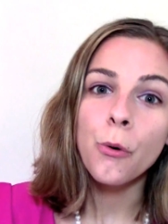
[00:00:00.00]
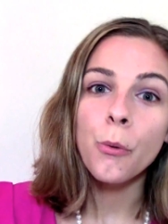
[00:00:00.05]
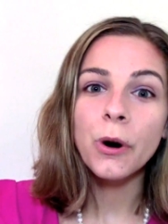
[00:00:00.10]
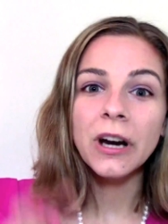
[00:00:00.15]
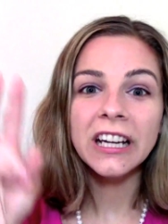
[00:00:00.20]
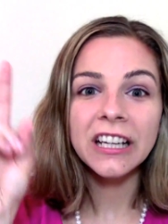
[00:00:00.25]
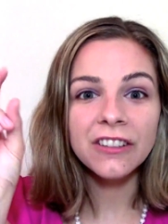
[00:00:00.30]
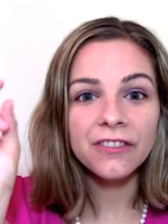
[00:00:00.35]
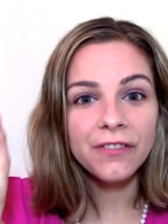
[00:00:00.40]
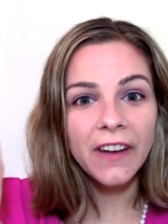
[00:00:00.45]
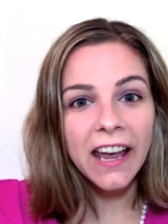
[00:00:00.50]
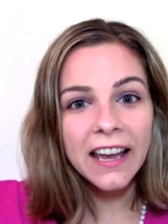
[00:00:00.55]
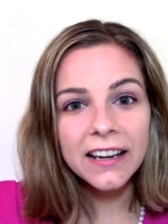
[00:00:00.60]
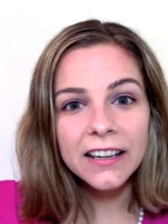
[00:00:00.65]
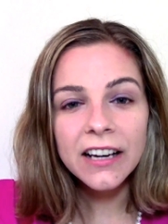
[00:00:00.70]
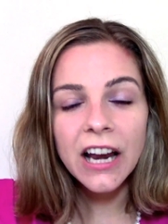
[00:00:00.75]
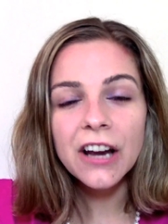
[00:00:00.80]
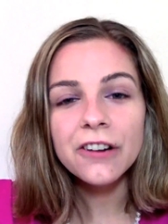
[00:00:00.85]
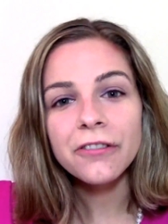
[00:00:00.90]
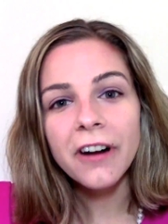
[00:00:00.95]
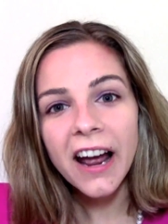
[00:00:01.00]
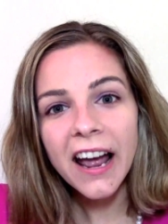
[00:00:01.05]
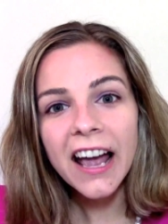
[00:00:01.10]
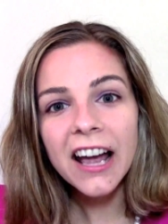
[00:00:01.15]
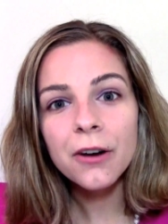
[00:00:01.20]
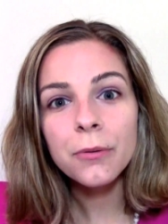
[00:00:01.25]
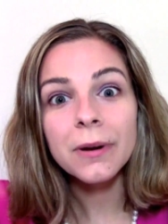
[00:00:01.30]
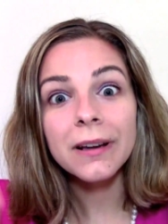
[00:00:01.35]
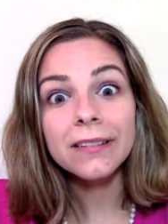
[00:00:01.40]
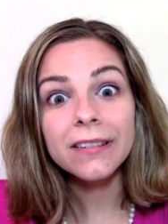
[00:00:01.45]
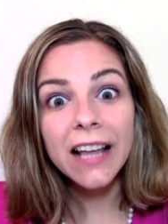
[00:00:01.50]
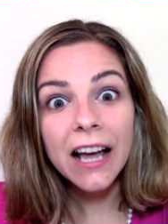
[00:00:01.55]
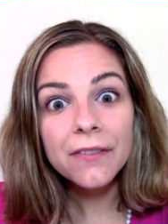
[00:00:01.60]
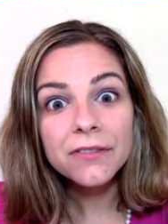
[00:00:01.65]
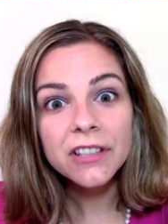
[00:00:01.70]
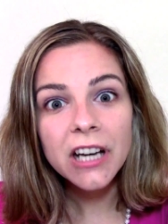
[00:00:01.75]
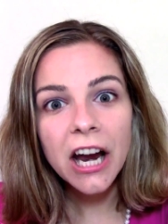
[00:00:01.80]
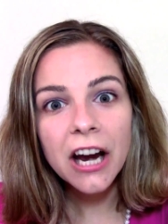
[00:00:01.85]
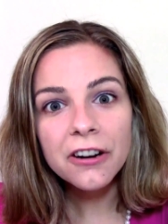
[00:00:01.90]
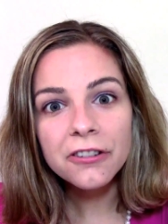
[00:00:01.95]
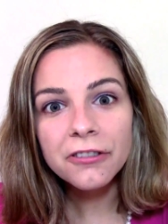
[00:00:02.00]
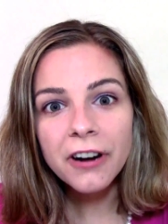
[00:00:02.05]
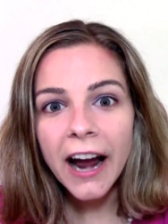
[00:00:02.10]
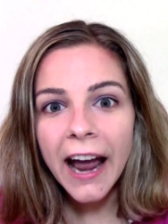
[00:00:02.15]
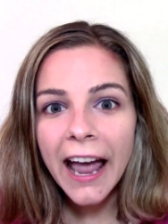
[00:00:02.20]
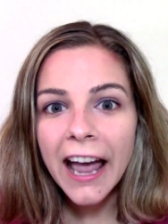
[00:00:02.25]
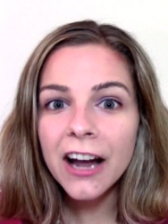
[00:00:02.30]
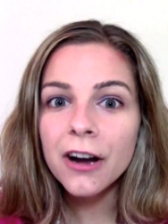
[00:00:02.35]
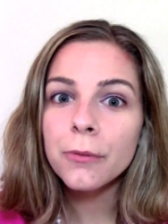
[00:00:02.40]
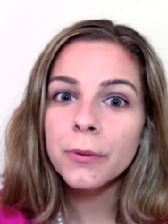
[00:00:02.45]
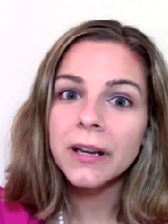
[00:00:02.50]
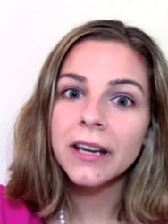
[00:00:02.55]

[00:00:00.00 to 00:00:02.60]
invaded Iraq, we left Iraq,